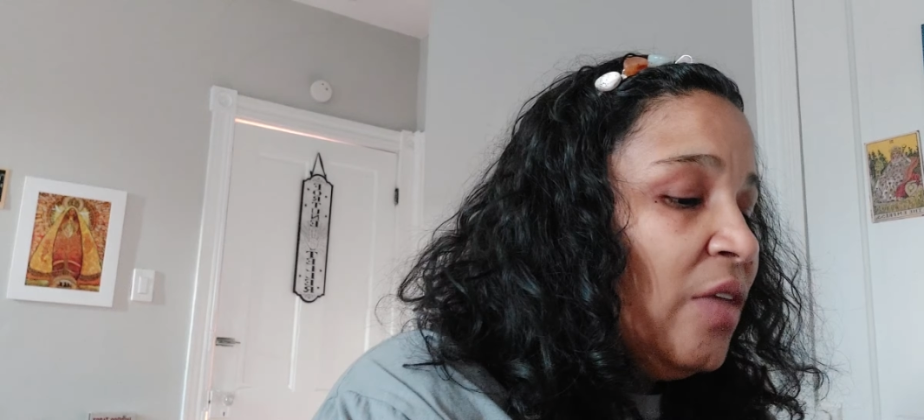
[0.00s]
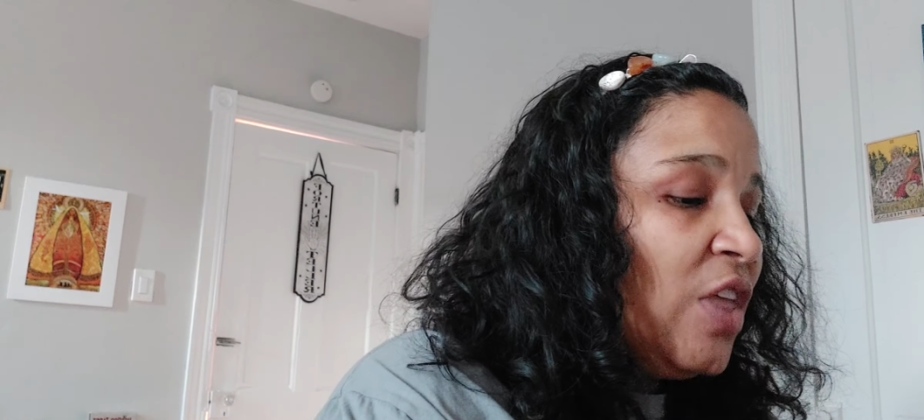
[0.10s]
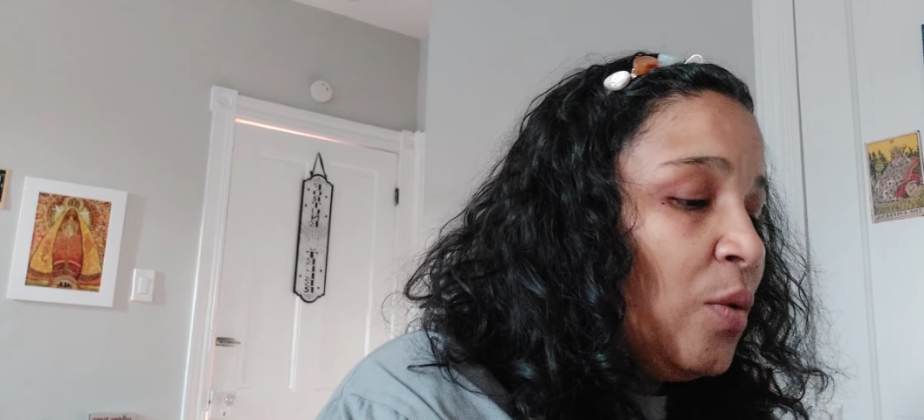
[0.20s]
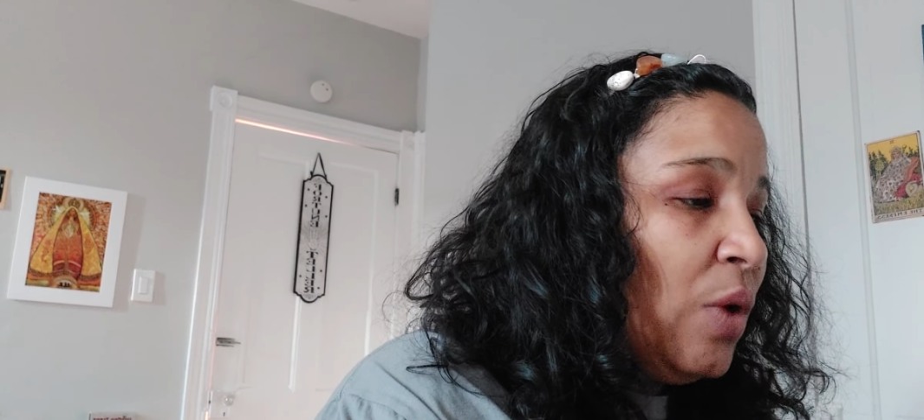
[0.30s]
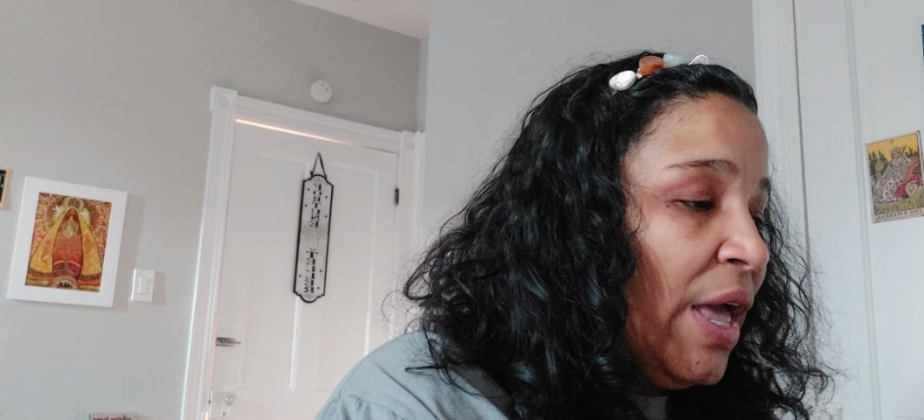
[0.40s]

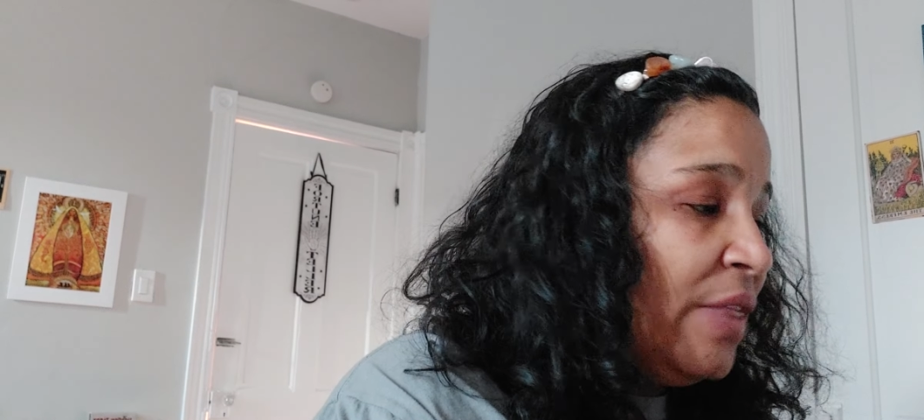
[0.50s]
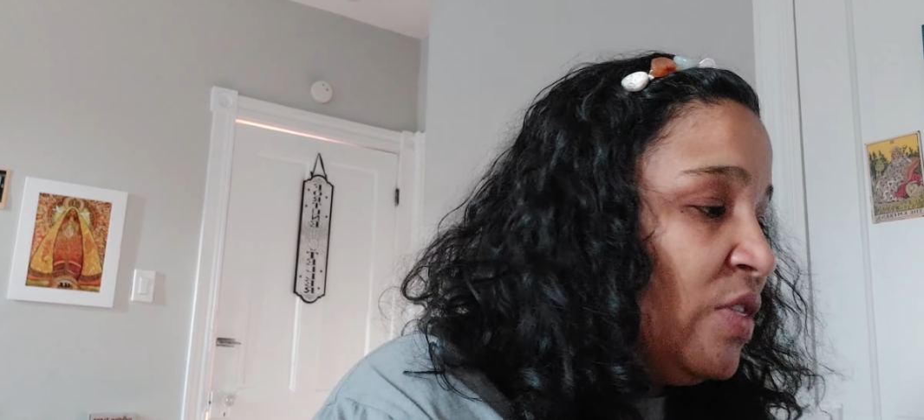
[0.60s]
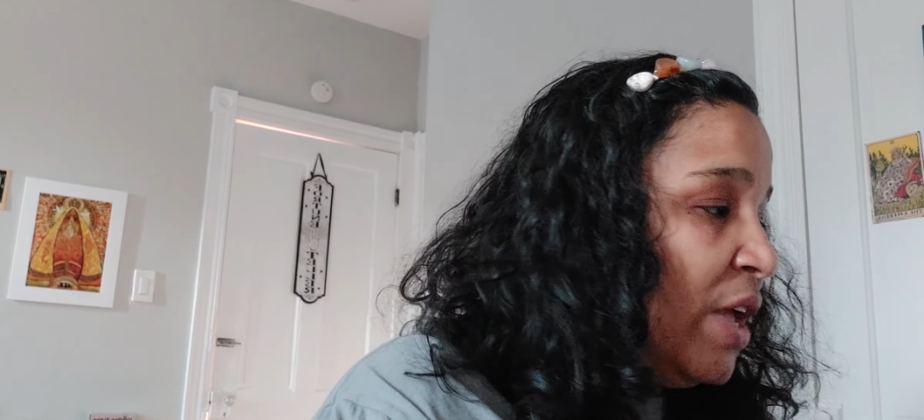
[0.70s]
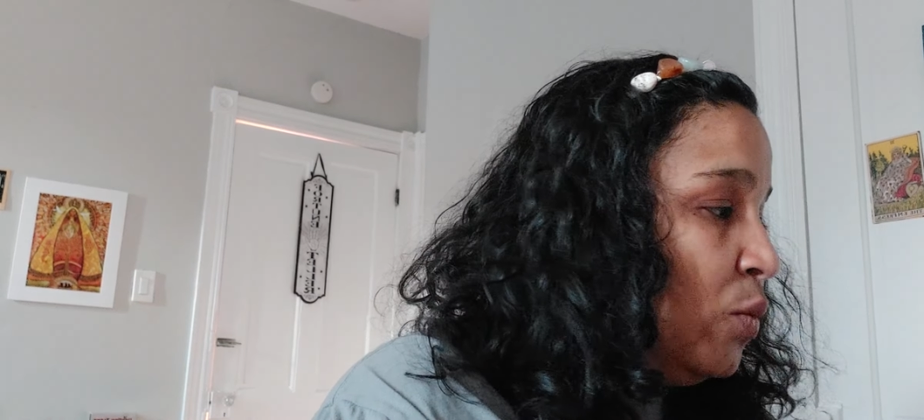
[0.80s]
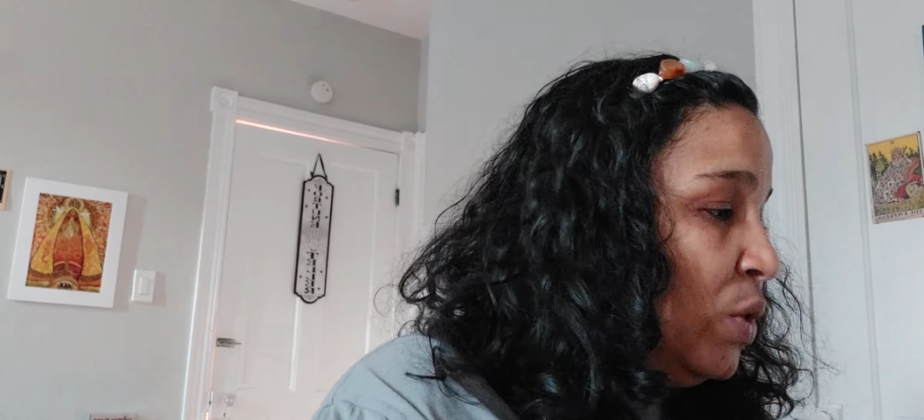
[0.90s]
And
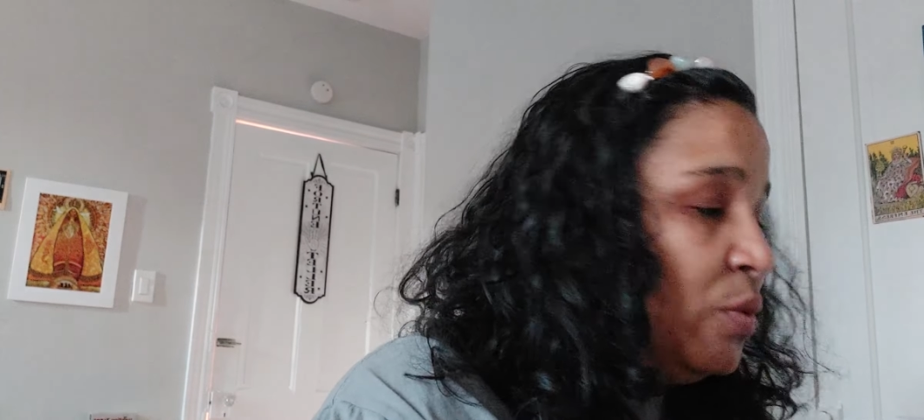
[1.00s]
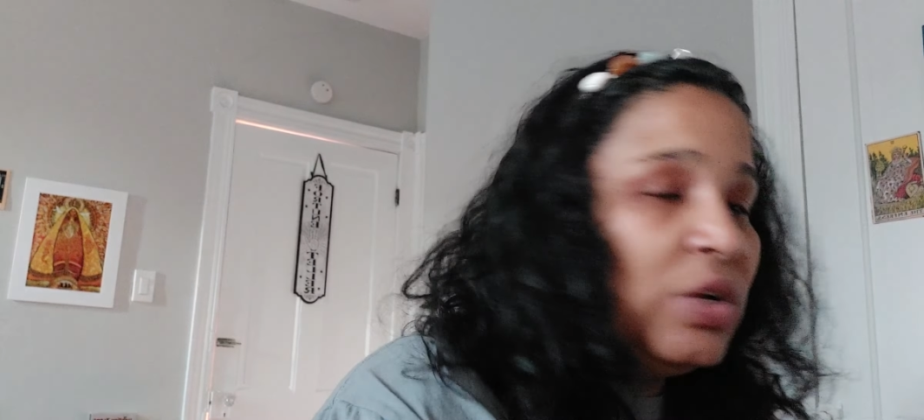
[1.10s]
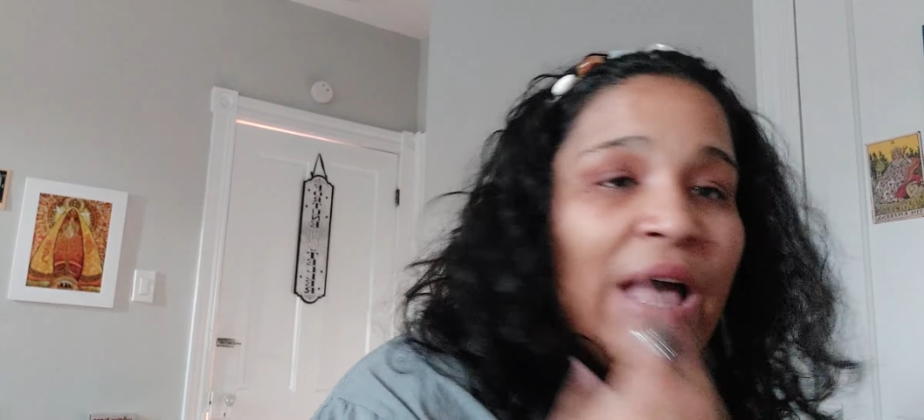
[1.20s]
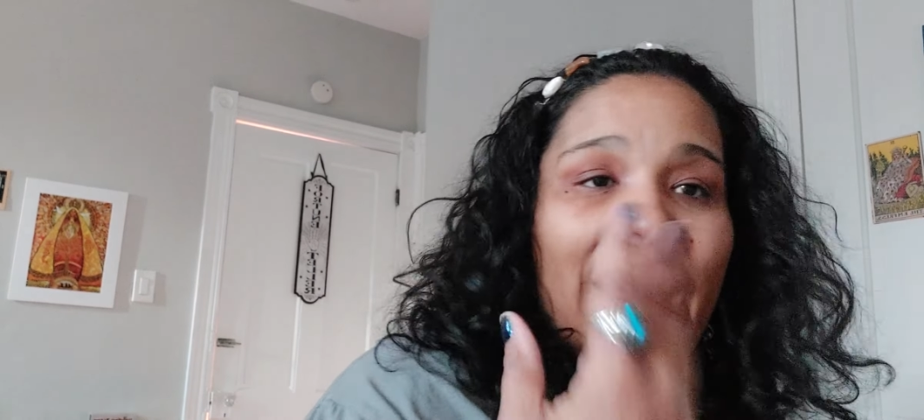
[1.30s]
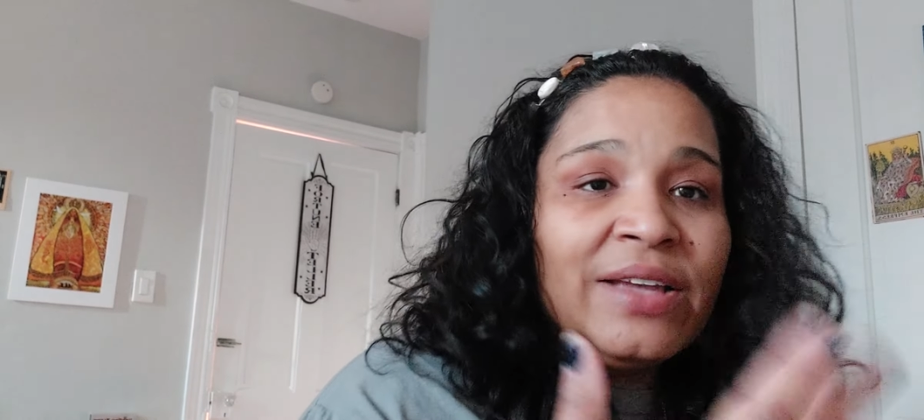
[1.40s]
then we
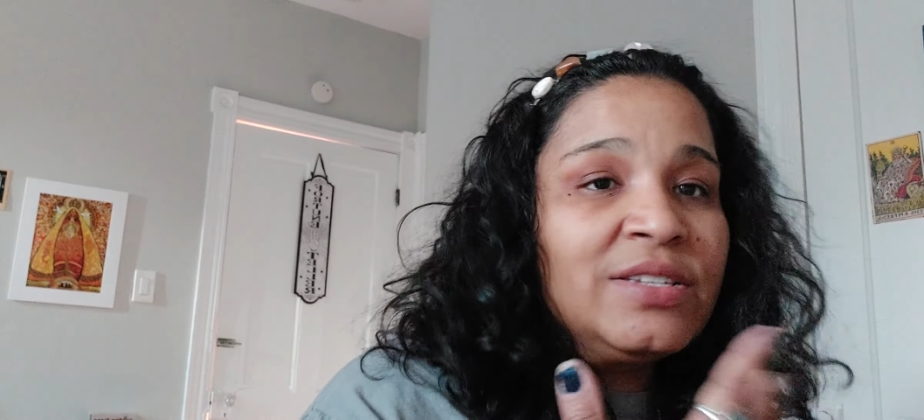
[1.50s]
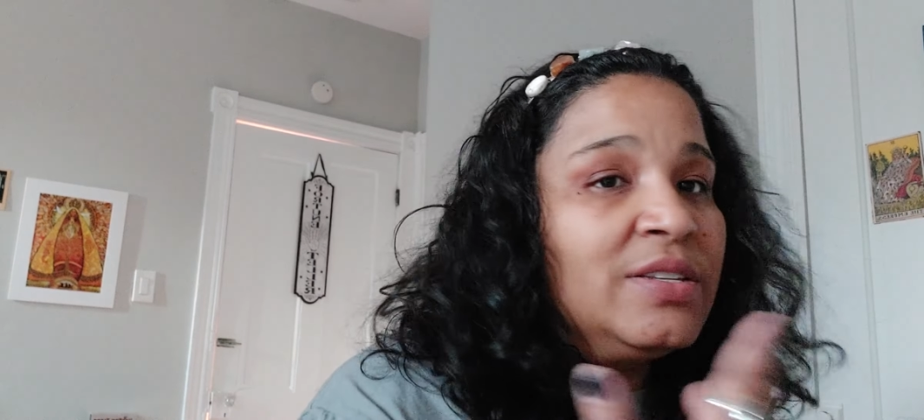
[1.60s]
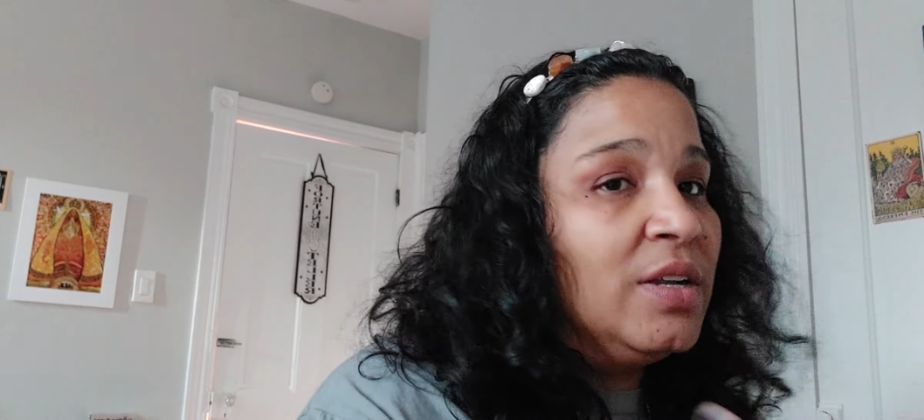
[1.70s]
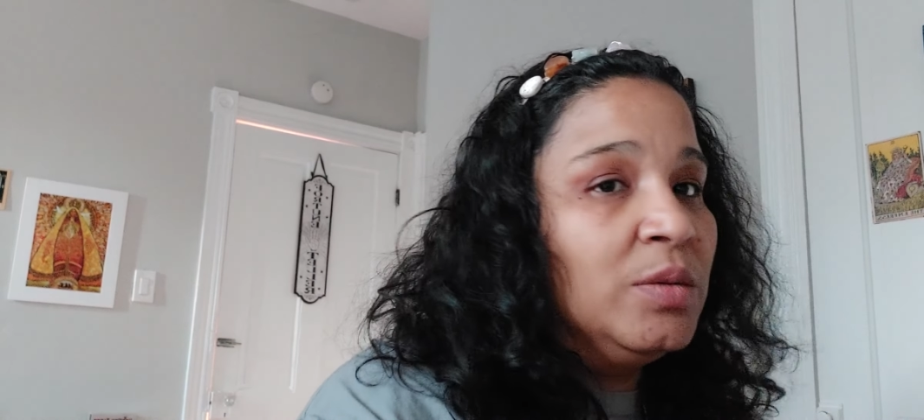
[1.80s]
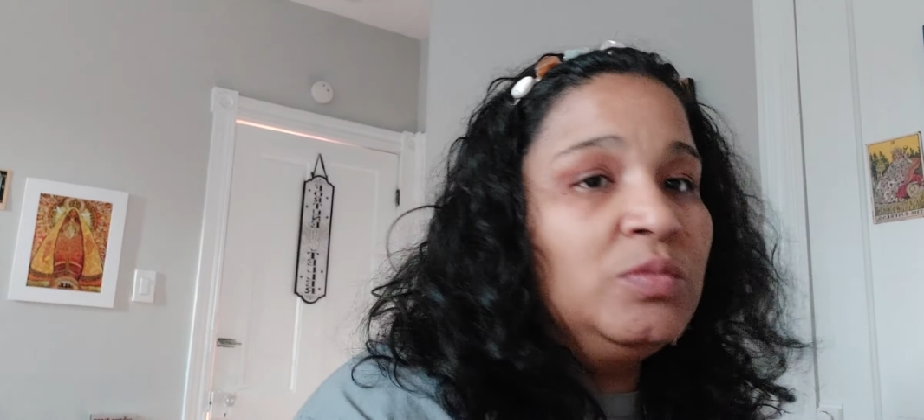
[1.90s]
will ask
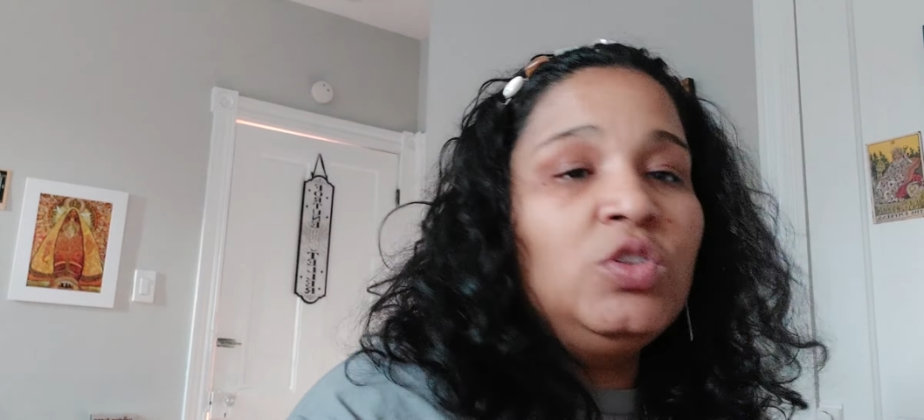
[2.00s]
them,